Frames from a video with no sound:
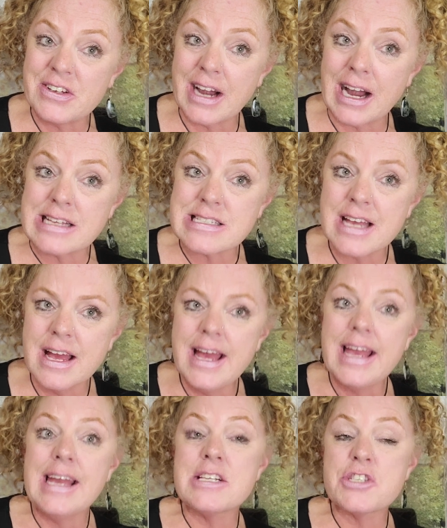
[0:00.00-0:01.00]
guys.
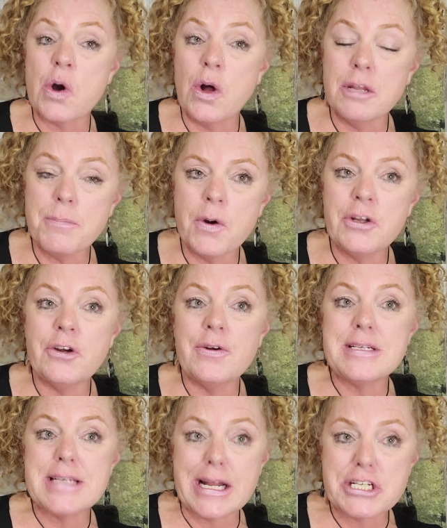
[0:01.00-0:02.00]
It's all about your
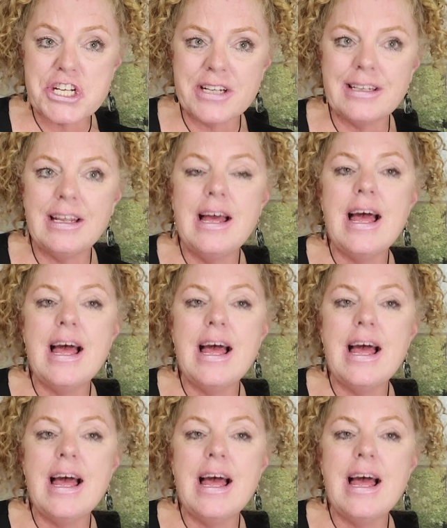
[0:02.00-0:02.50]
intention.